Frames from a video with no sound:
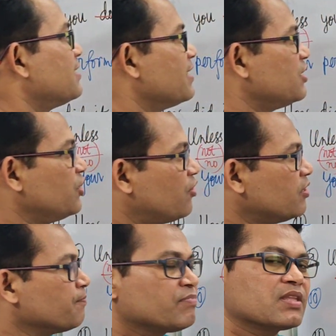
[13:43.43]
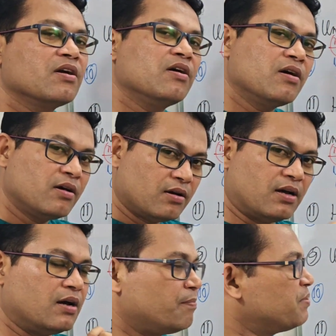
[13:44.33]
set your
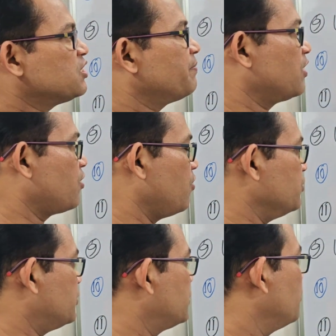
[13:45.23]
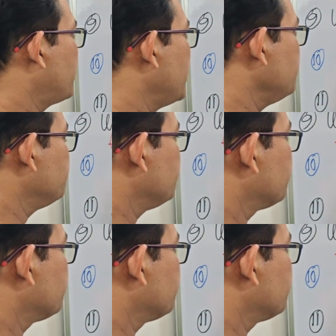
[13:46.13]
principal clause. Okay.